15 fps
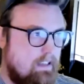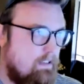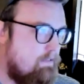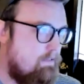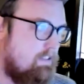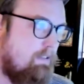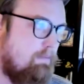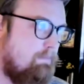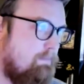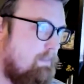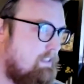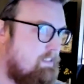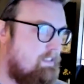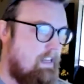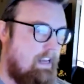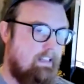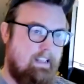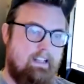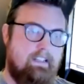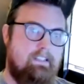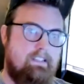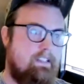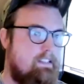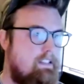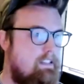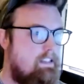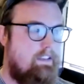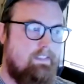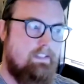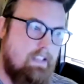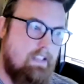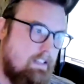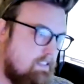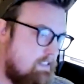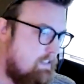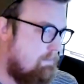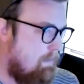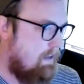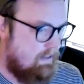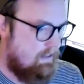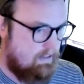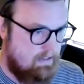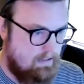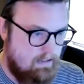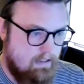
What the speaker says: it was some insane like 67 cents to make.